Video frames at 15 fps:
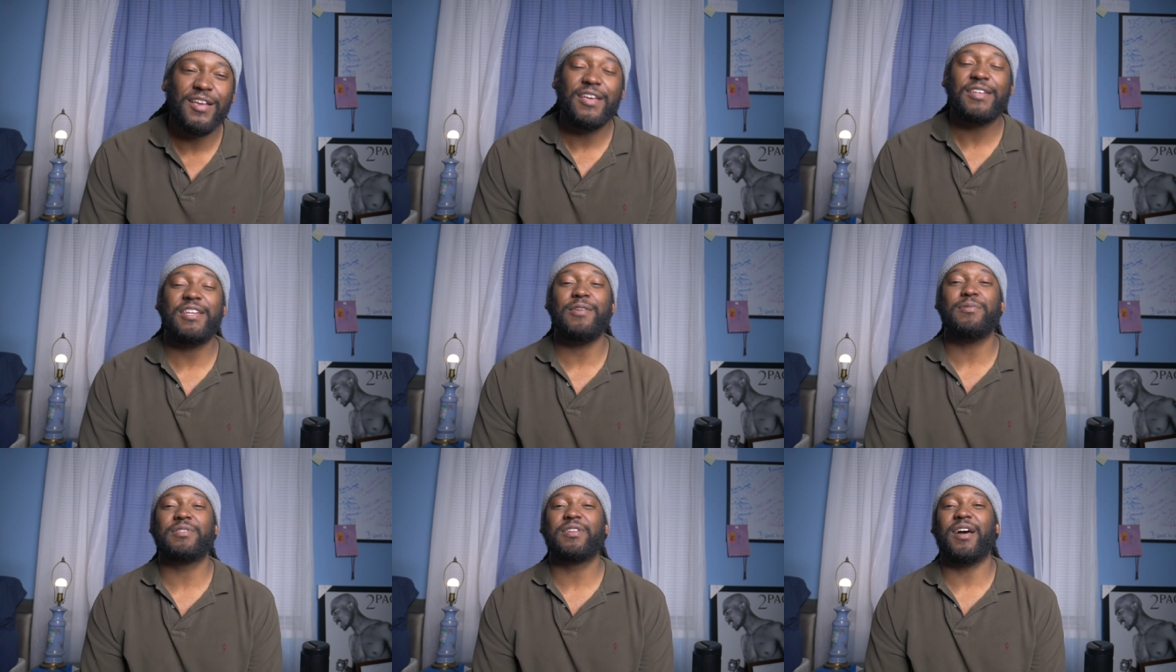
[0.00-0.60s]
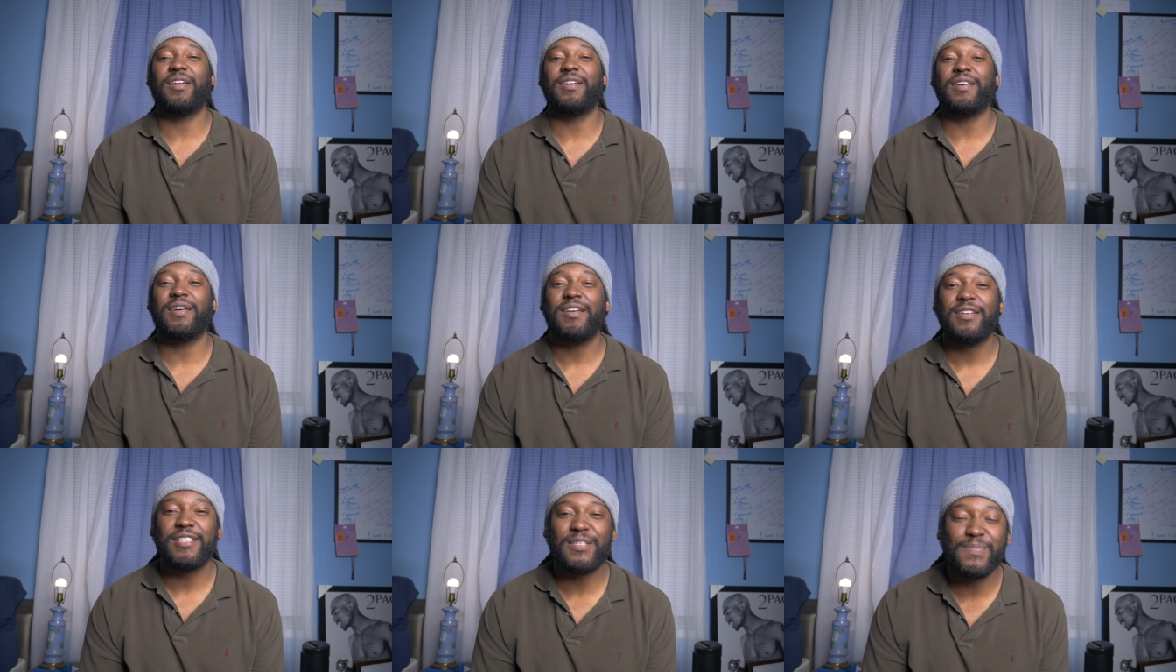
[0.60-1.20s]
she was gonna
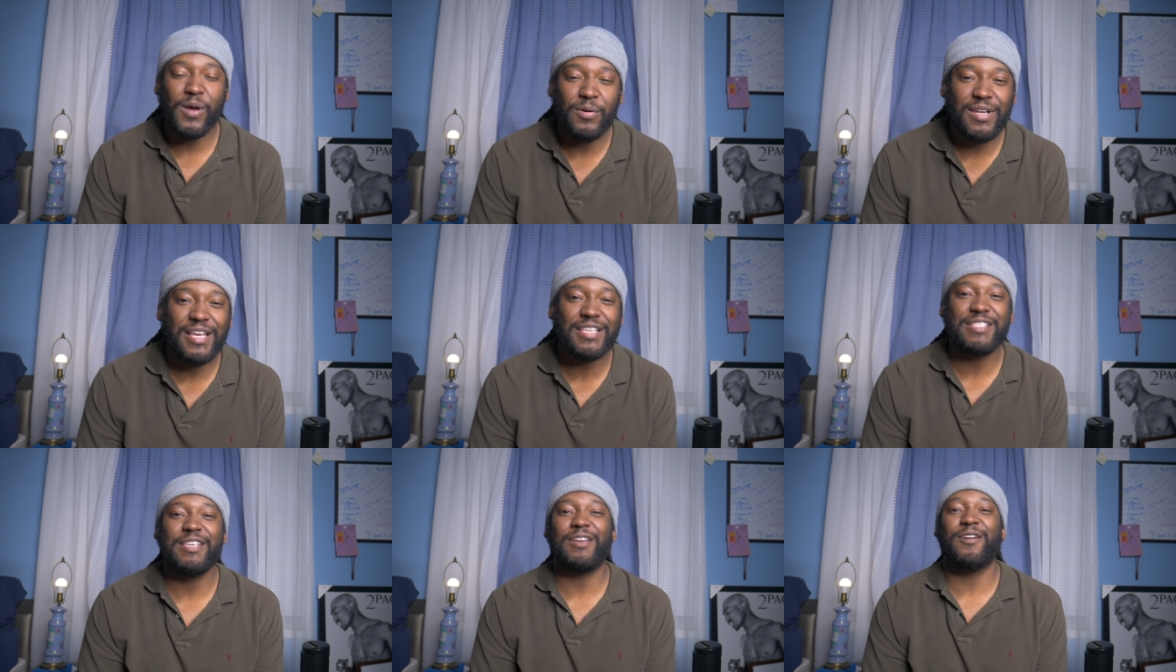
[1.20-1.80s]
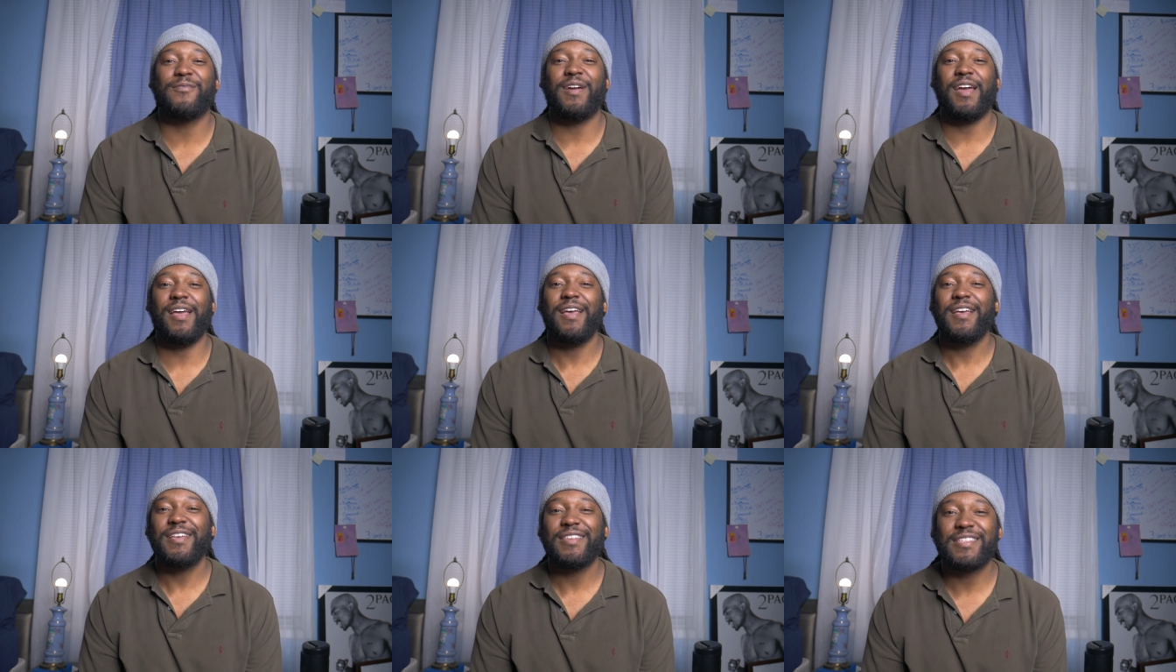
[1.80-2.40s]
smoke that
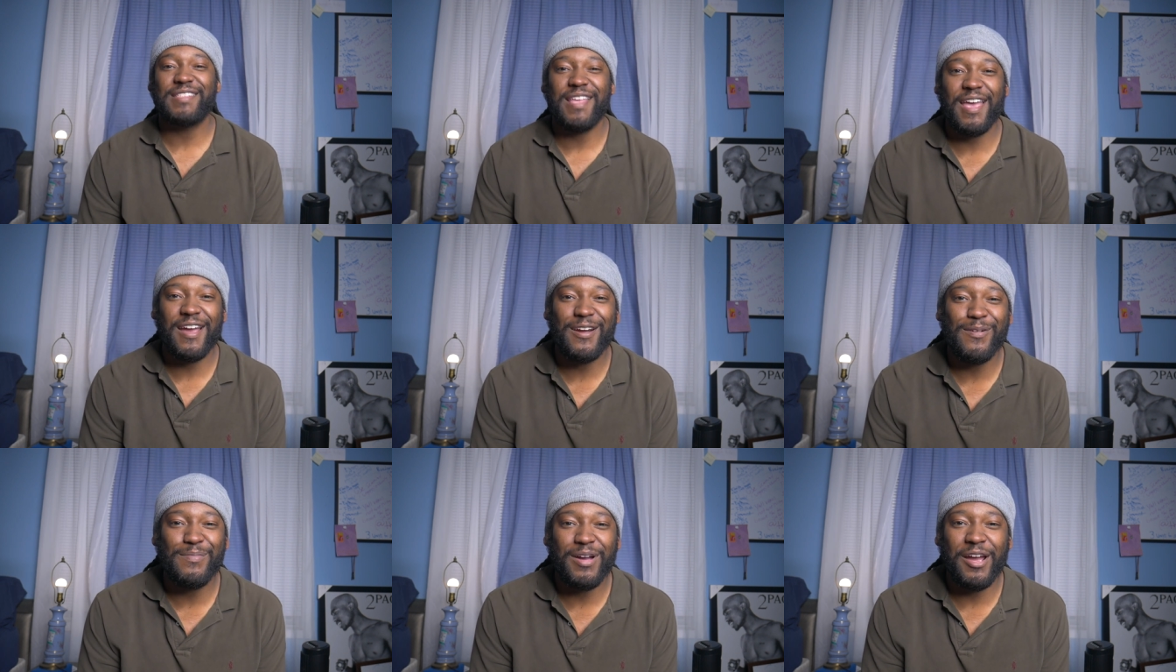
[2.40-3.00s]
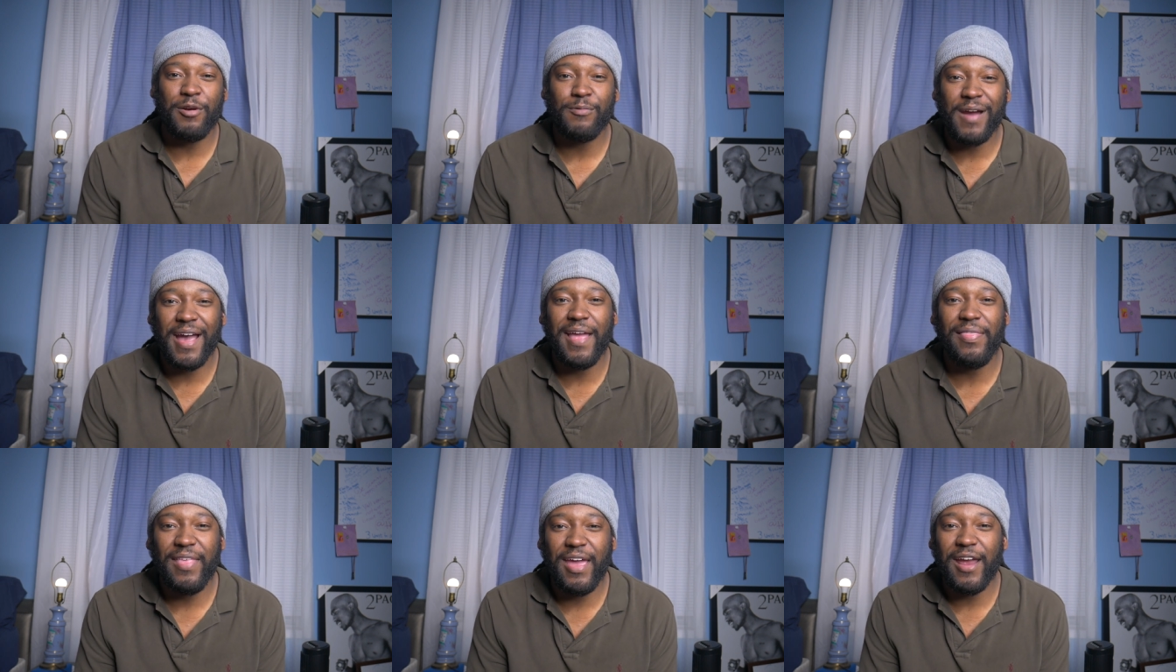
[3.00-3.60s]
cigarette, stand her butt
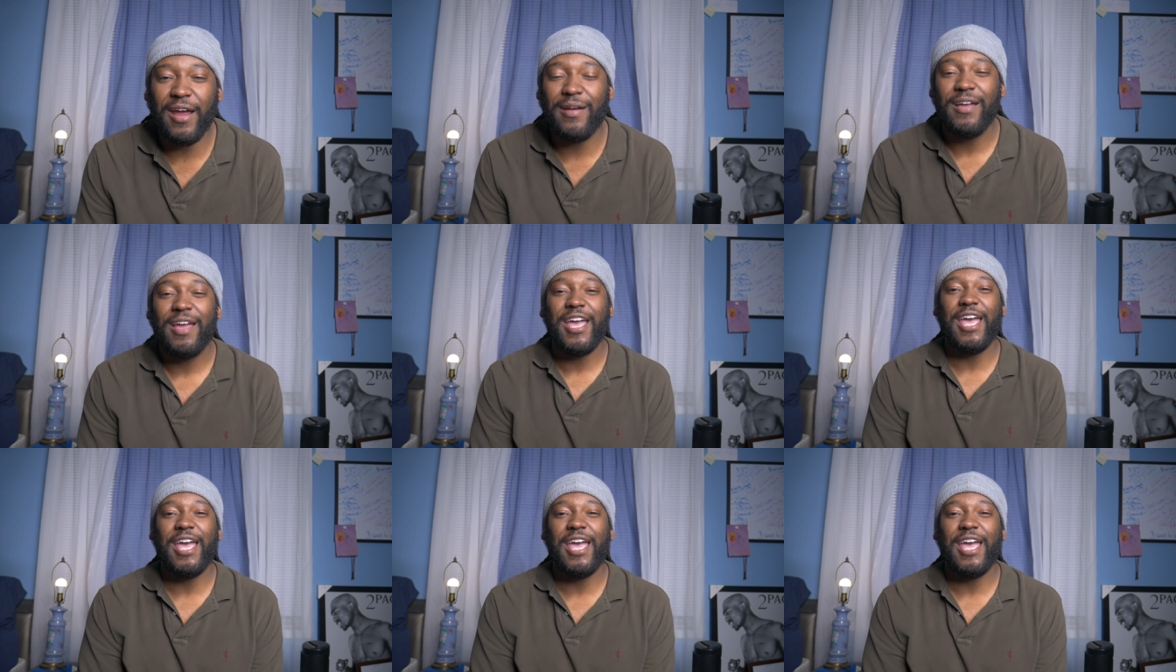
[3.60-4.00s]
right there,